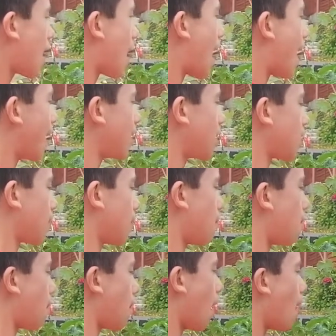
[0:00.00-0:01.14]
and
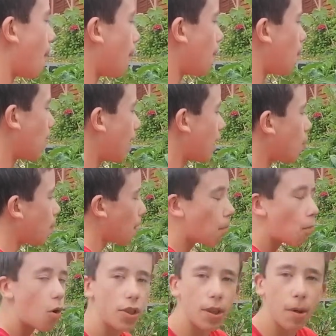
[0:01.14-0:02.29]
a little bit
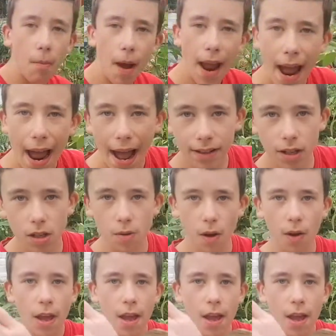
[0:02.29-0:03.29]
more than my hand as well.